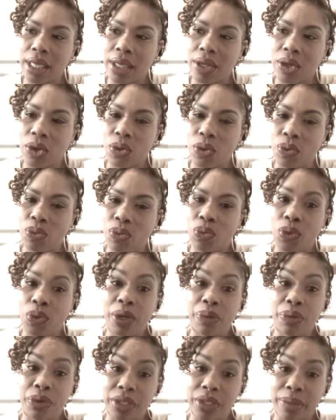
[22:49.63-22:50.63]
we
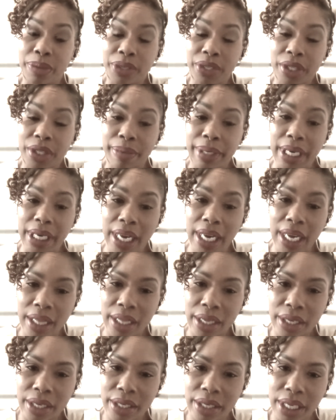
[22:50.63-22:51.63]
were supposed to be
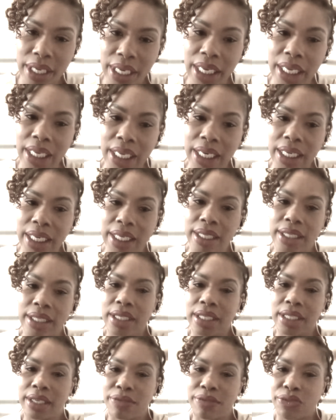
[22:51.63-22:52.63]
together. He needs a
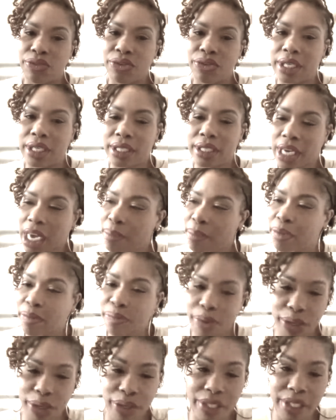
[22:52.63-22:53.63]
different type of
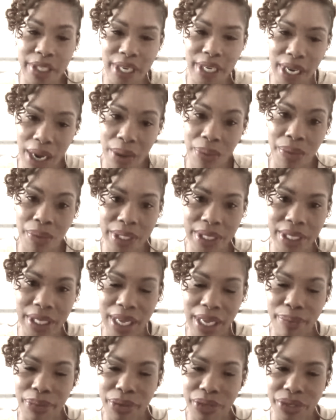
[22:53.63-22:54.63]
person, and I wasn't that
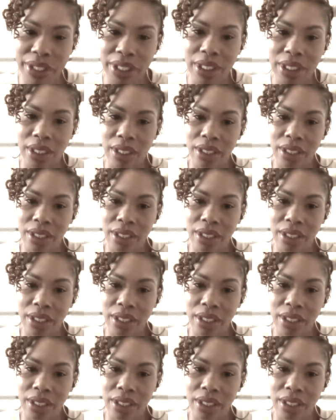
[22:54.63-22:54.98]
person.